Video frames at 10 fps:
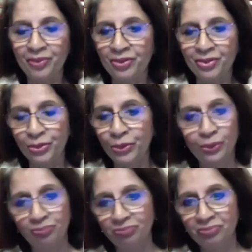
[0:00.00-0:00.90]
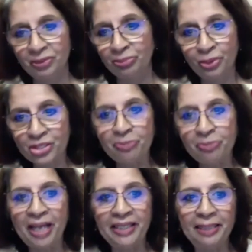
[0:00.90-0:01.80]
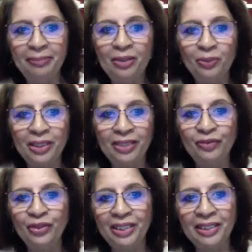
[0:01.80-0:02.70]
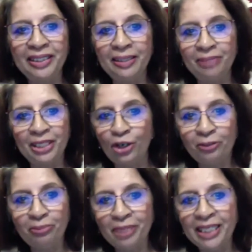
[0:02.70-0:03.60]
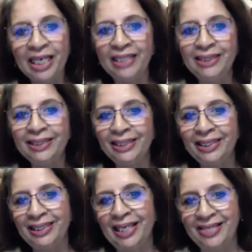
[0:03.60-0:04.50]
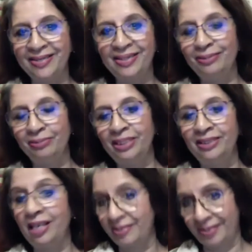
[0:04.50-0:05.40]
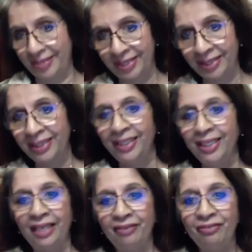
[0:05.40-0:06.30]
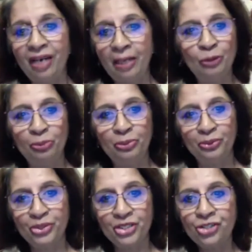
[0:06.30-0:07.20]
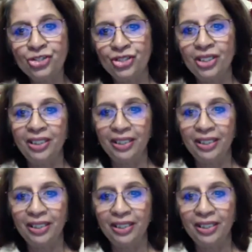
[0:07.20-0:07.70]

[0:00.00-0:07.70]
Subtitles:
So the post-pandemic world for India may not be kinder and nicer, but nastier and far more brutish,